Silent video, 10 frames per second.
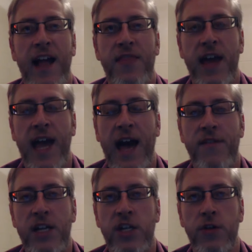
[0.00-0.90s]
and they
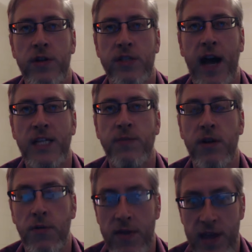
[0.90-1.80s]
have a children's
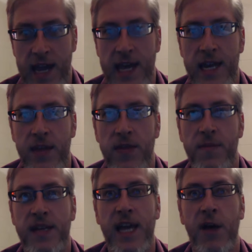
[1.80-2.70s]
hospital within the
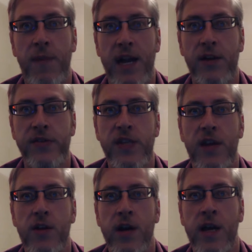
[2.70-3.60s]
Midtown Medical
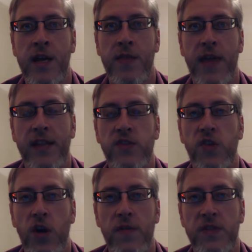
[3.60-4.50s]
Center that
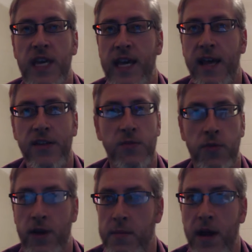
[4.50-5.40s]
serves kids
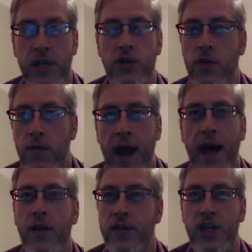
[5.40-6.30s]
pretty much
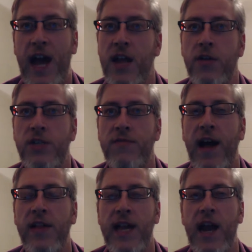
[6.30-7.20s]
throughout the Chattahoochee
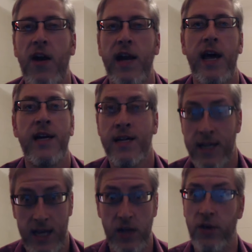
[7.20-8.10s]
Valley area,
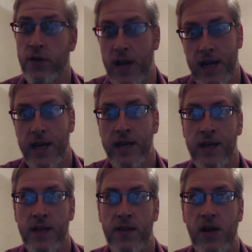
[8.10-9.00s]
including
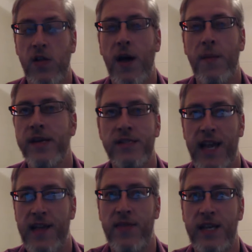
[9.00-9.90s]
Columbus
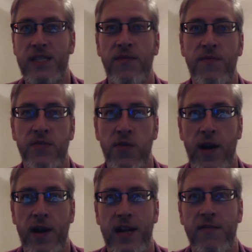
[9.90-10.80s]
and the
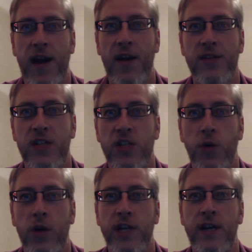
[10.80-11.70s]
surrounding environs in
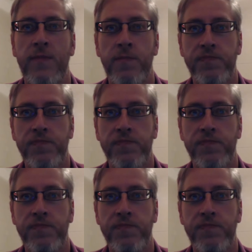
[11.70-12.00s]
Georgia,